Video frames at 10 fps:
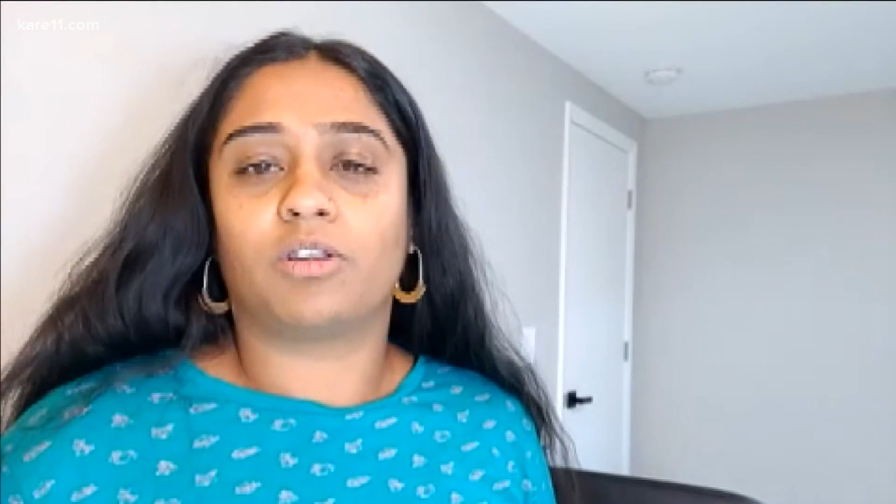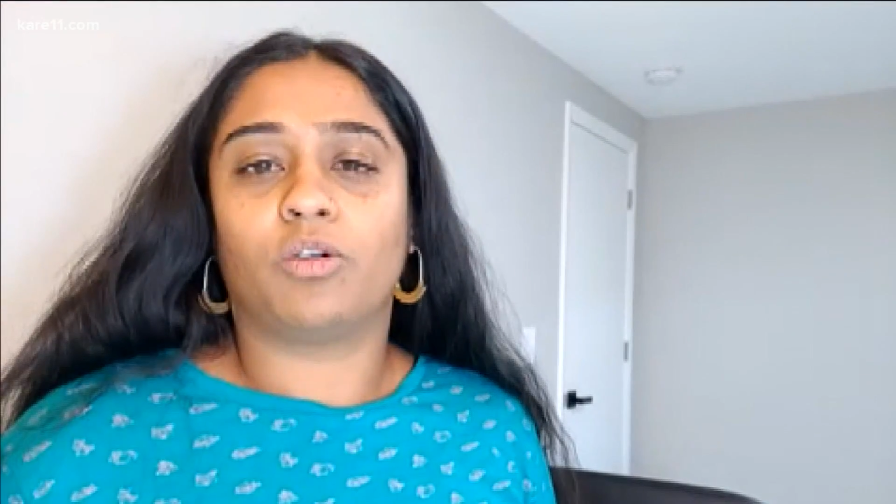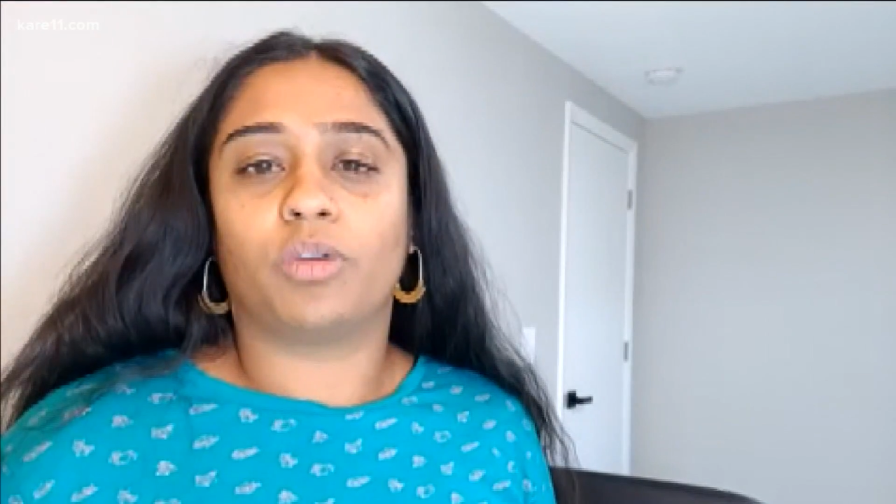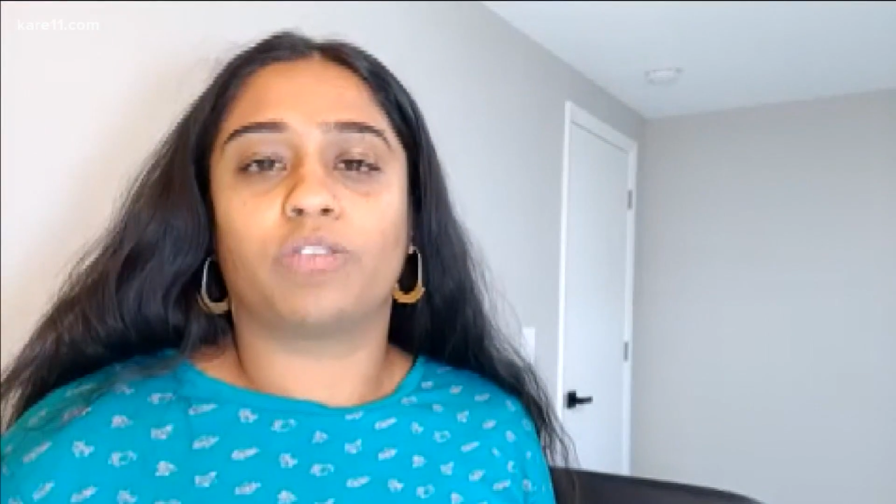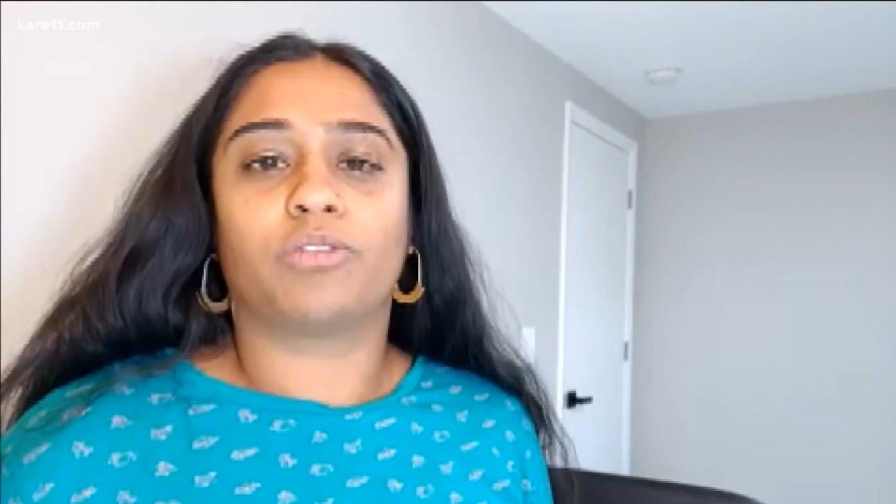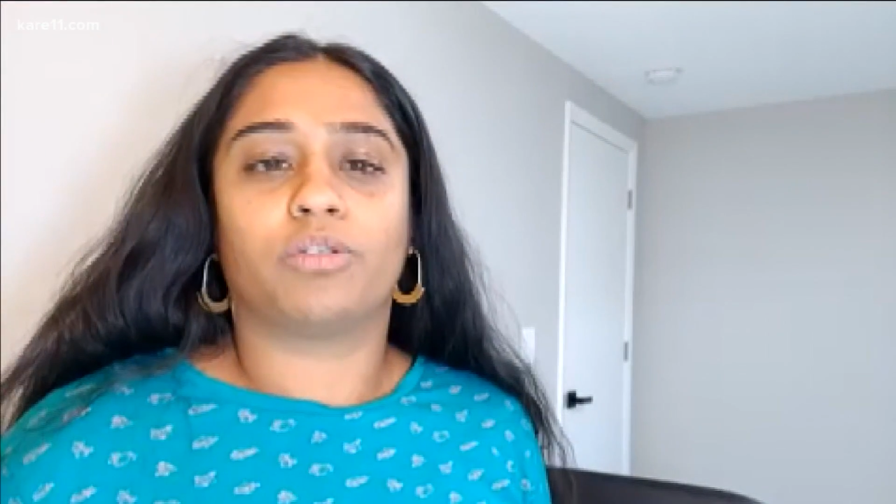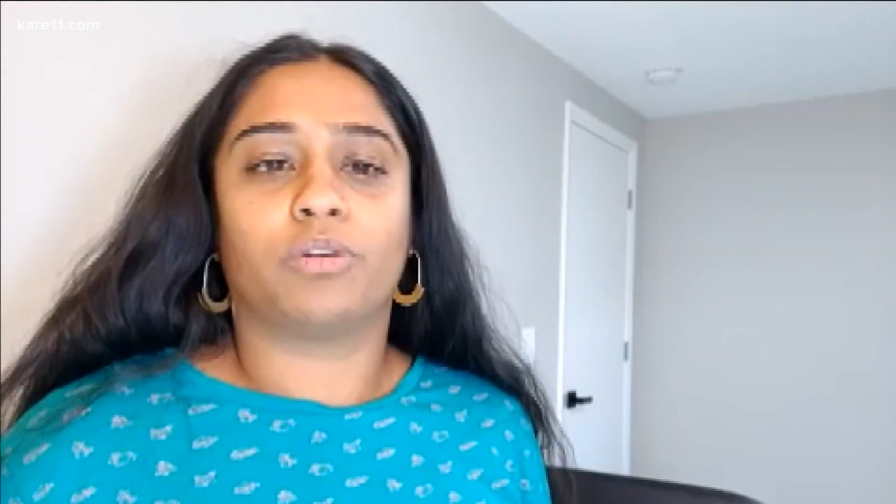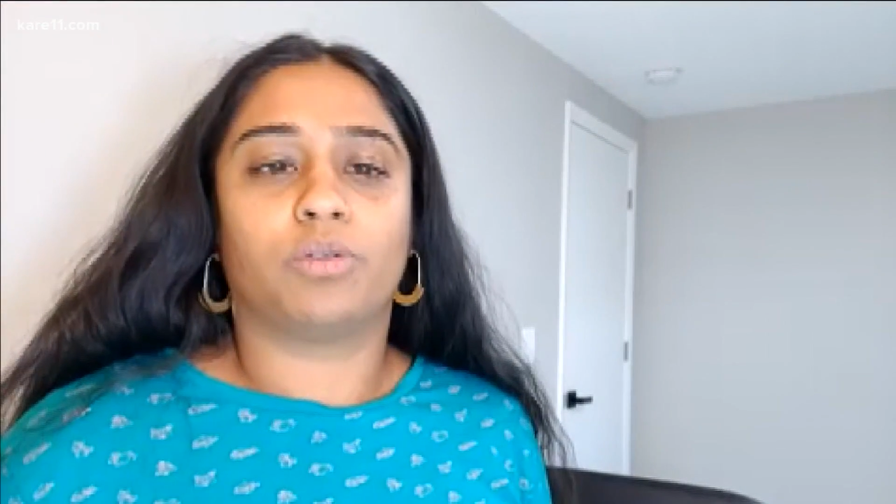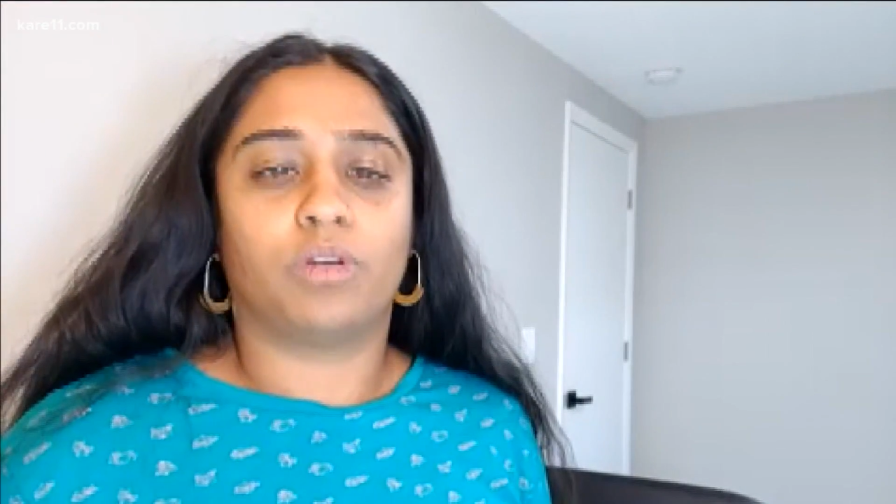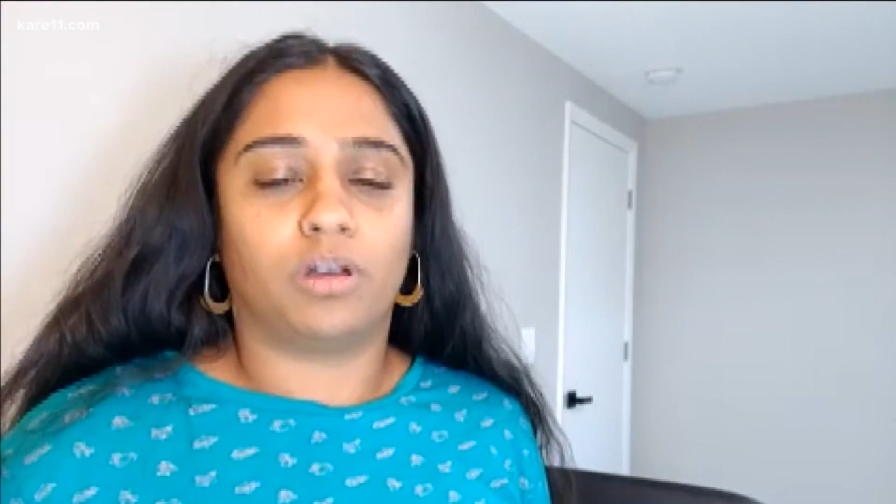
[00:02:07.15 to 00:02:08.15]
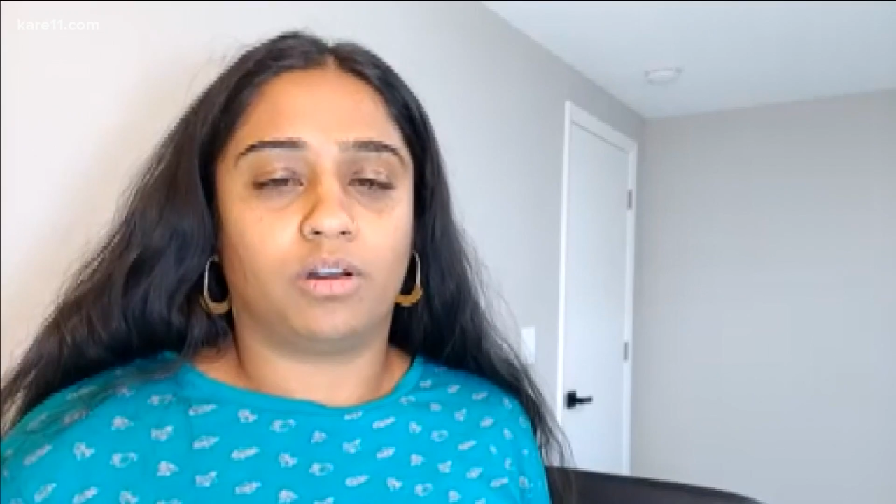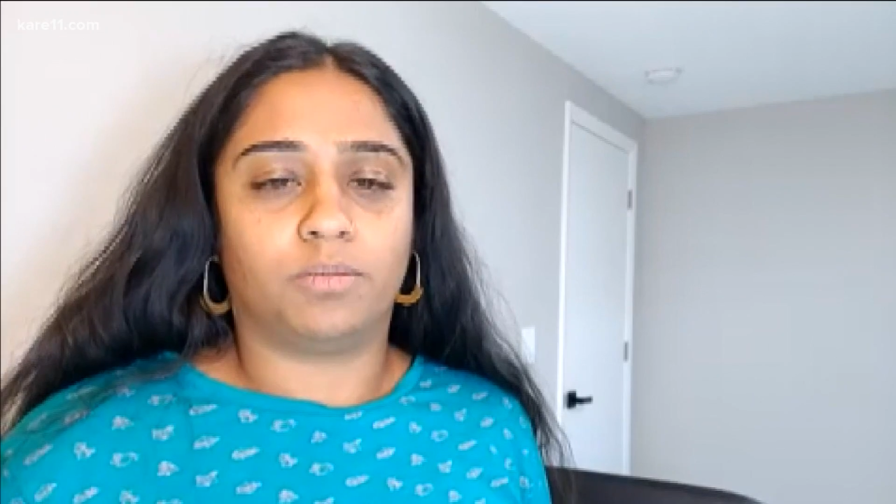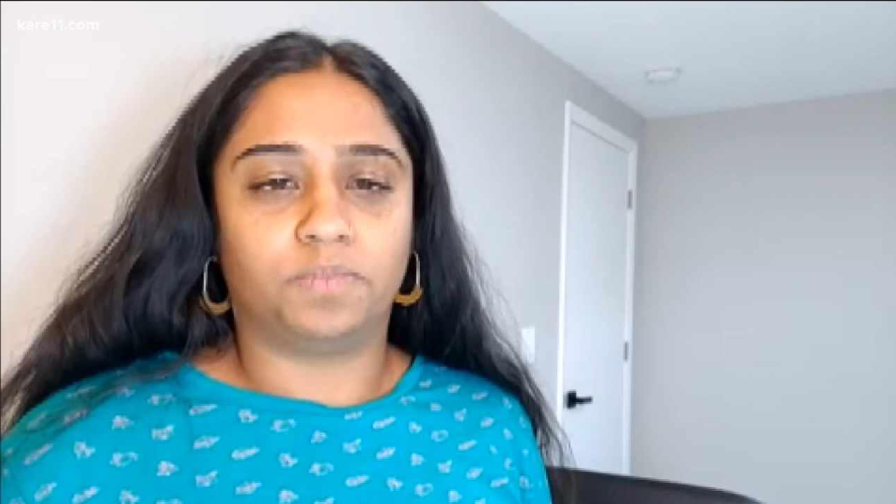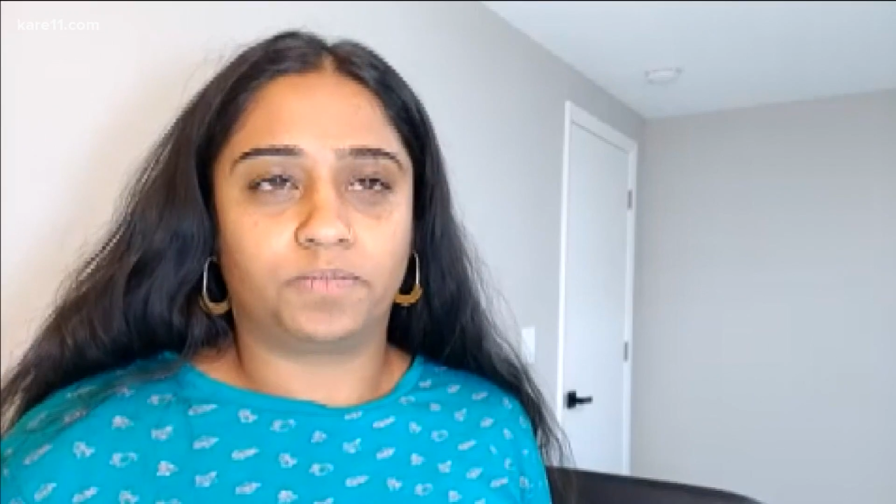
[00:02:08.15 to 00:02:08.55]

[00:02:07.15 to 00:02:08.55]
going through, um,